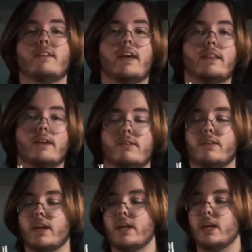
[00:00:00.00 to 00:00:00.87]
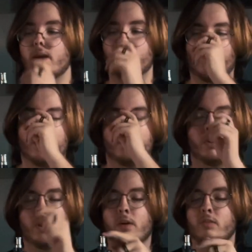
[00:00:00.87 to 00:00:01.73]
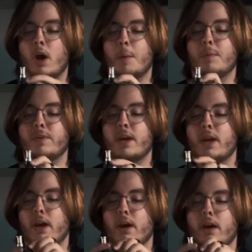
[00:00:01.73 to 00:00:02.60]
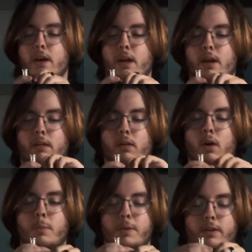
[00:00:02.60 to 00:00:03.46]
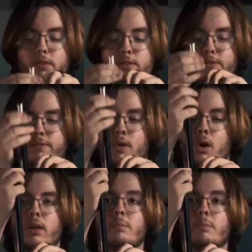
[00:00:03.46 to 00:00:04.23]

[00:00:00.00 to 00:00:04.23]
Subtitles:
take this thingy and I'm going to put it on top of it and hope it doesn't fall and